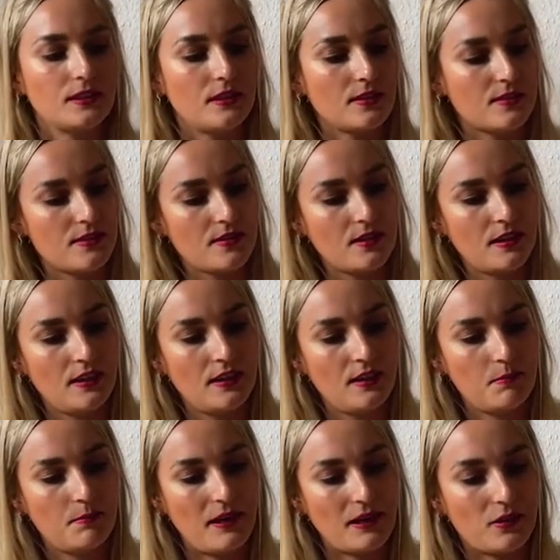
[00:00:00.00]
this
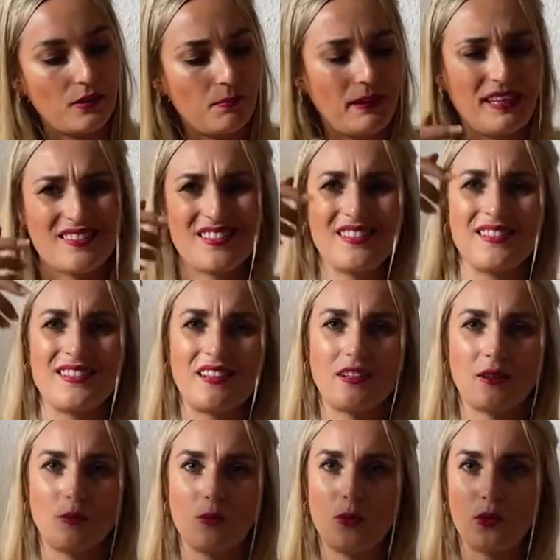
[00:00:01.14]
metal piece is a
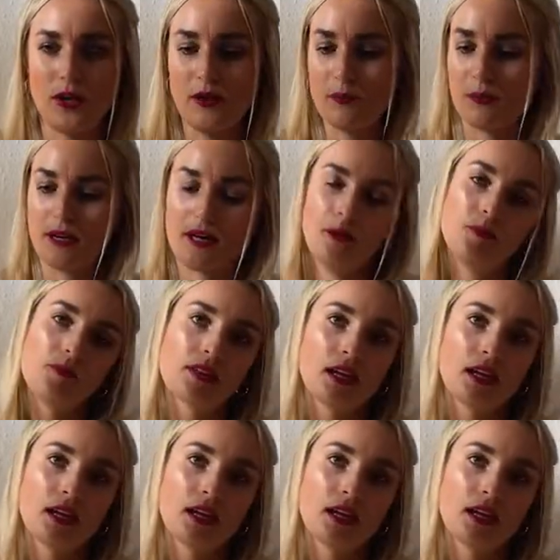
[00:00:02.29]
little more, but